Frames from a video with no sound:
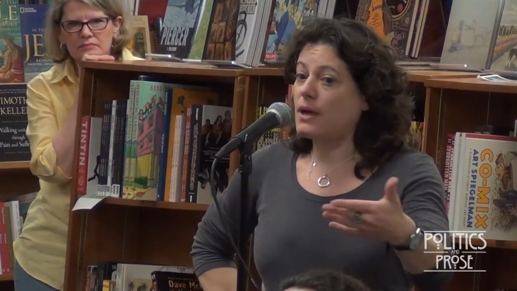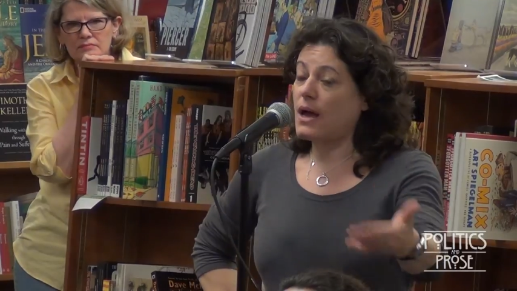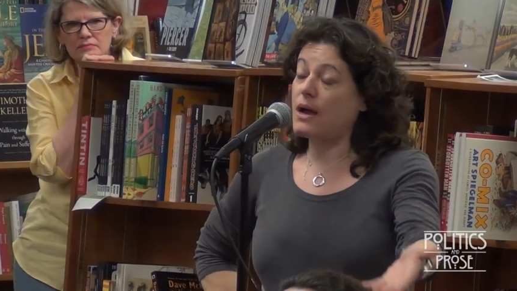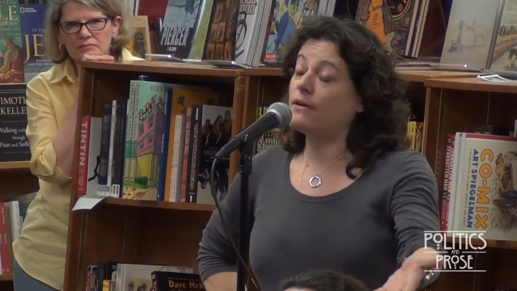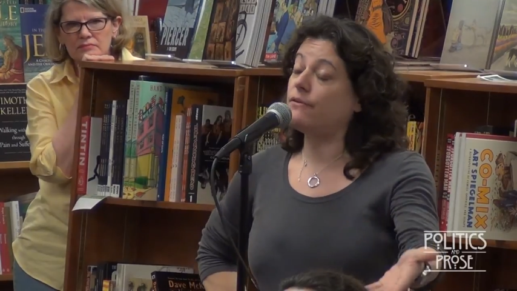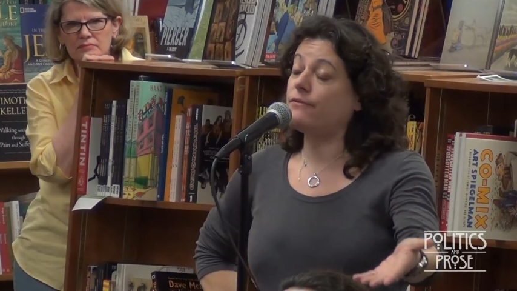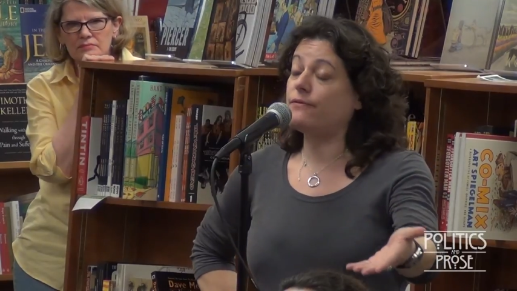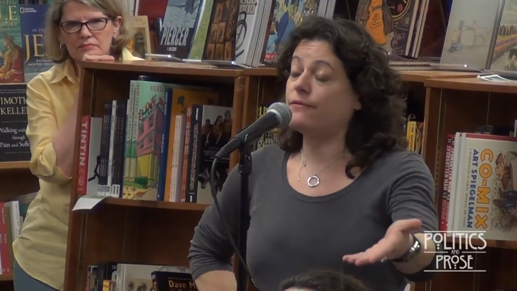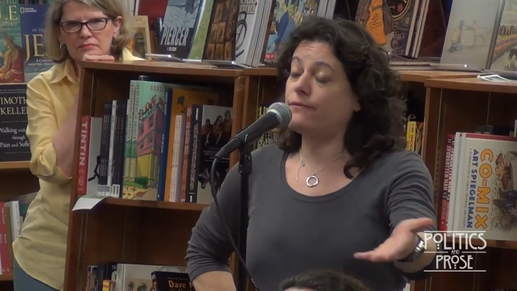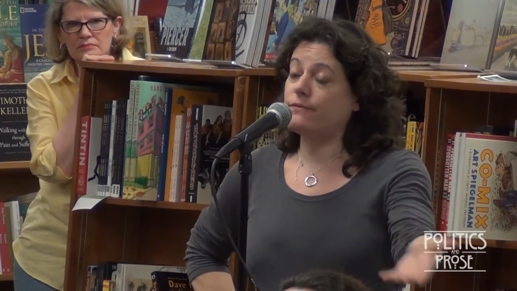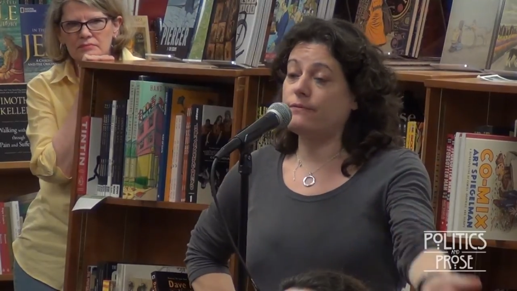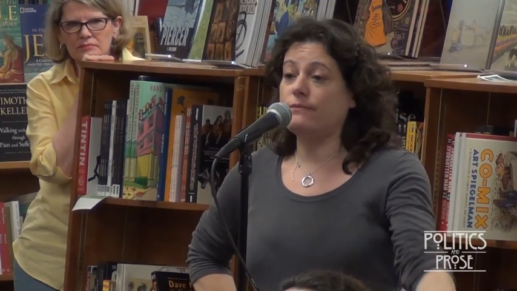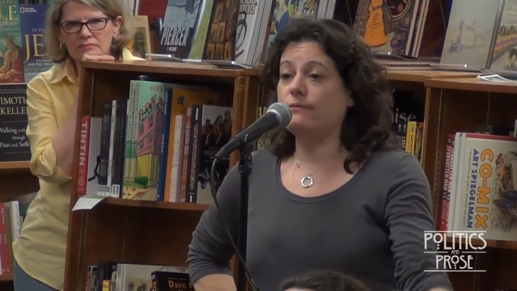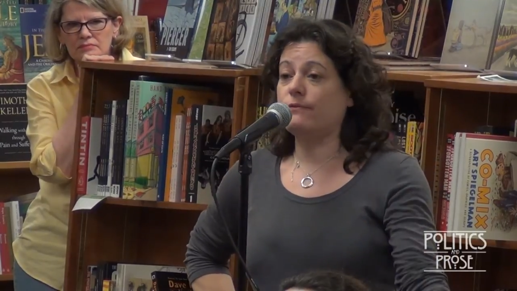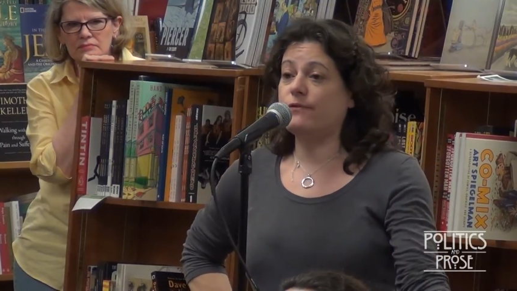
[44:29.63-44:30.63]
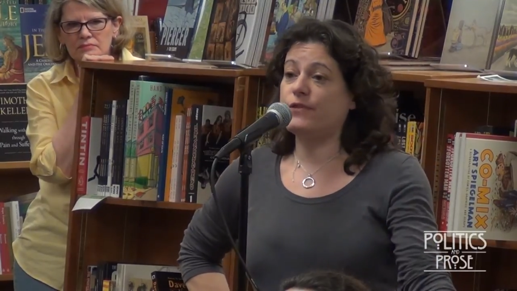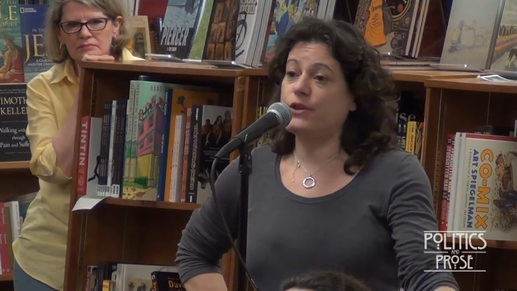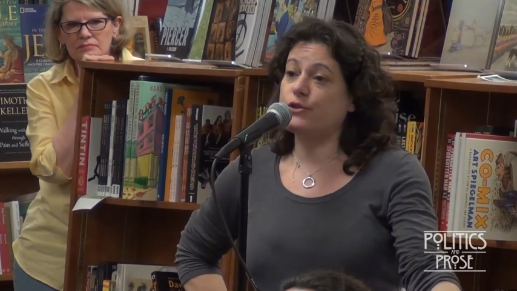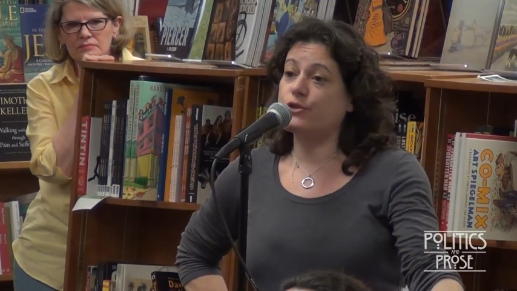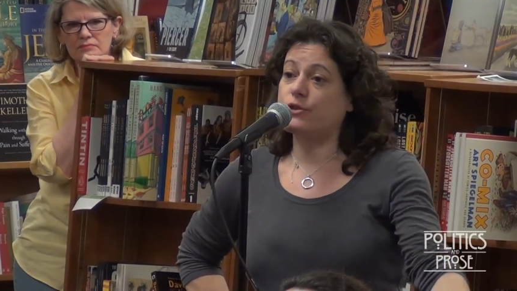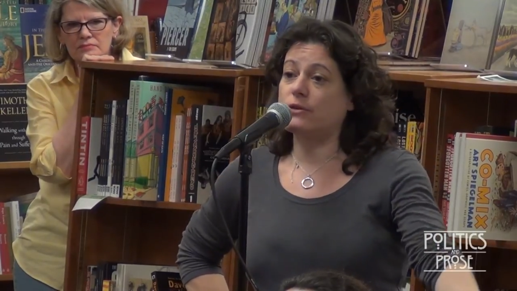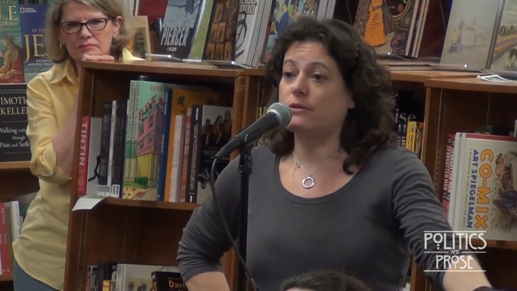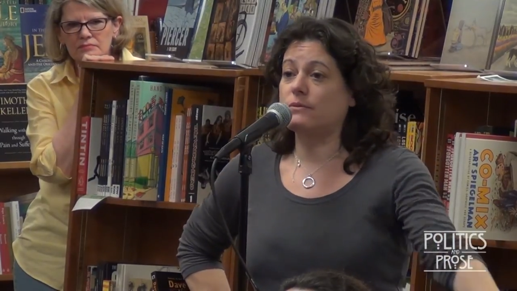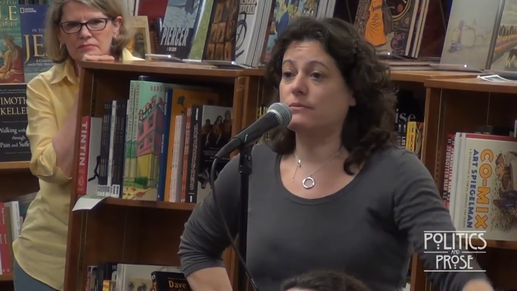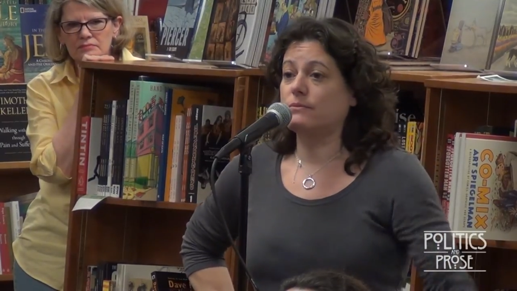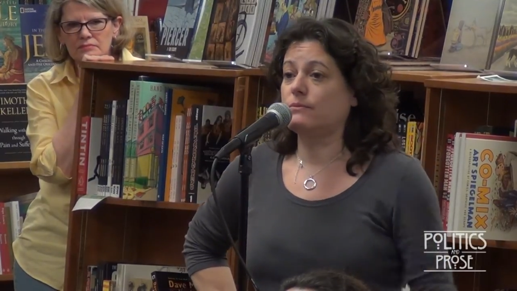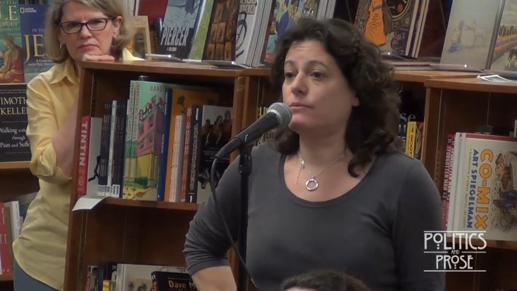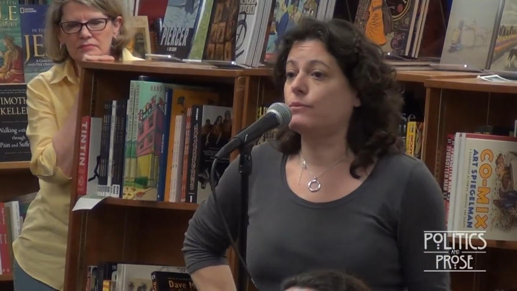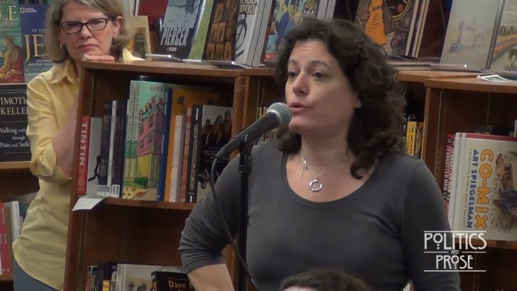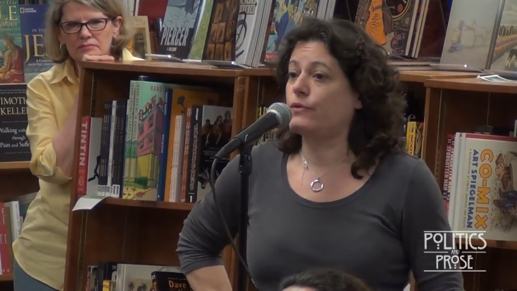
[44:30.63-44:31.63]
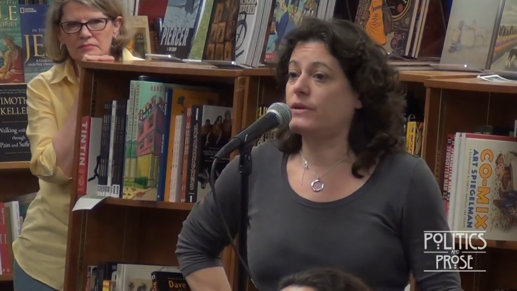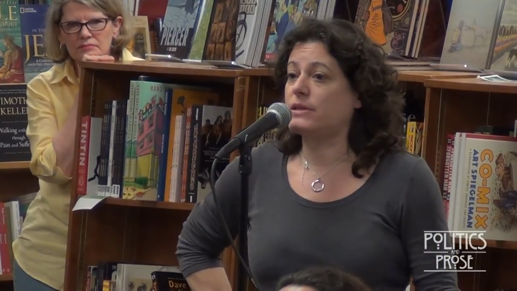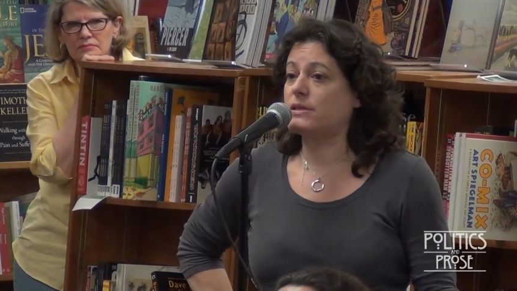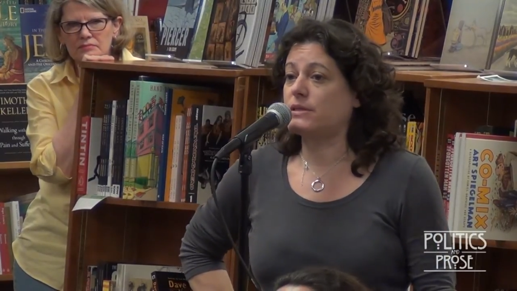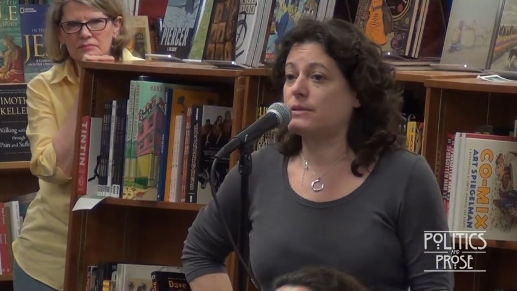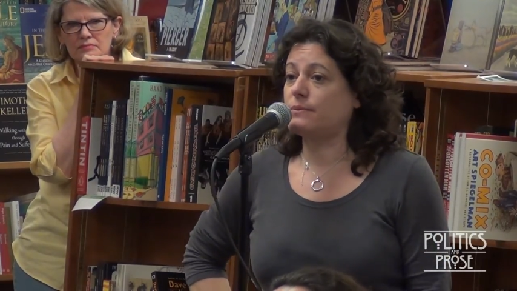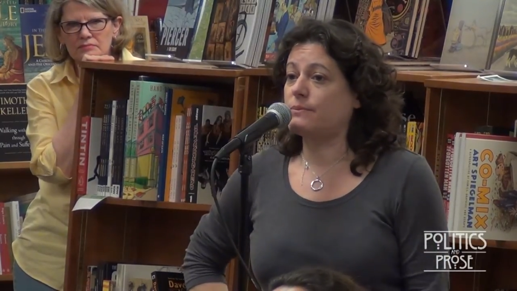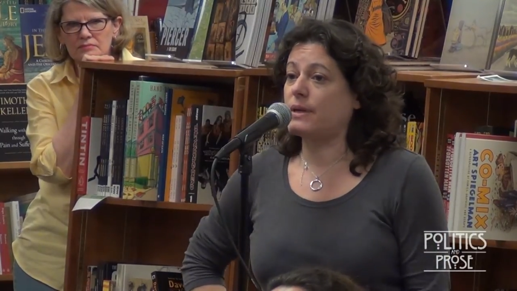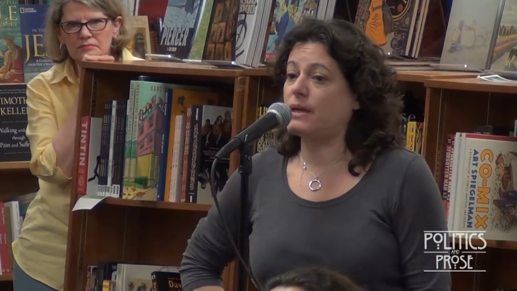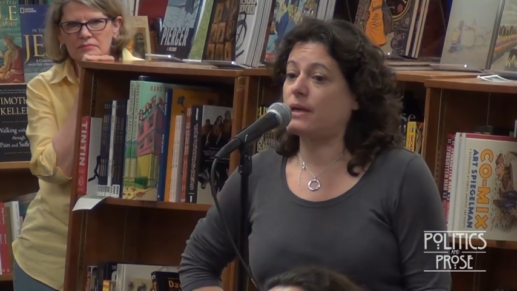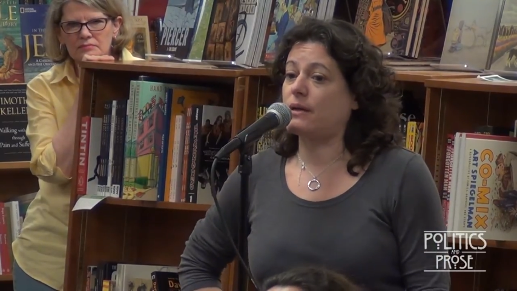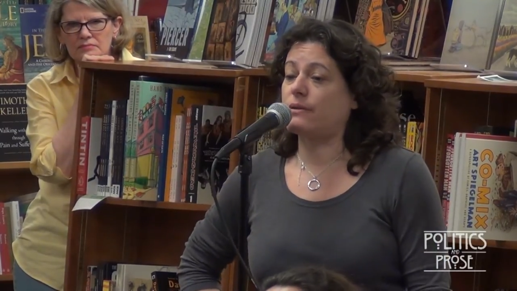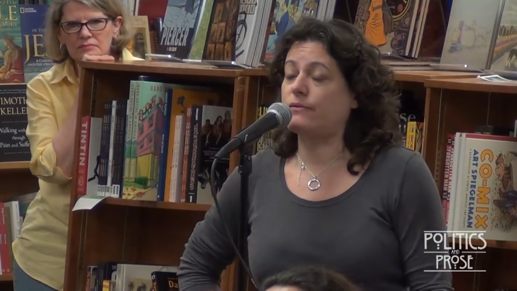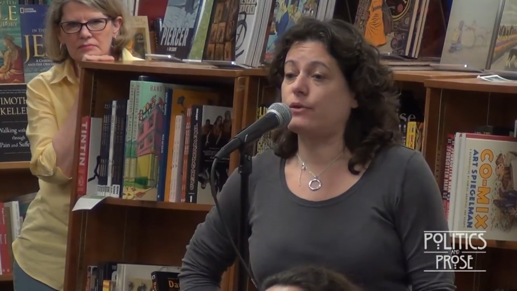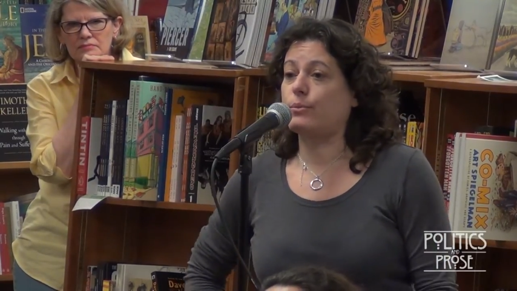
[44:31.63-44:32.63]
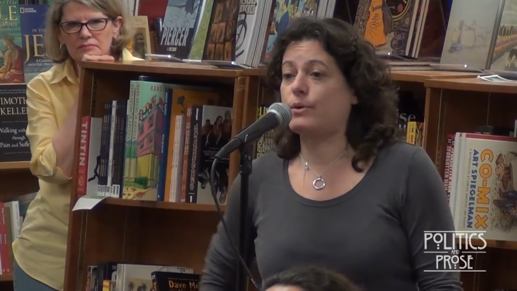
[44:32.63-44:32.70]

Speaker 1: have future movies made out of your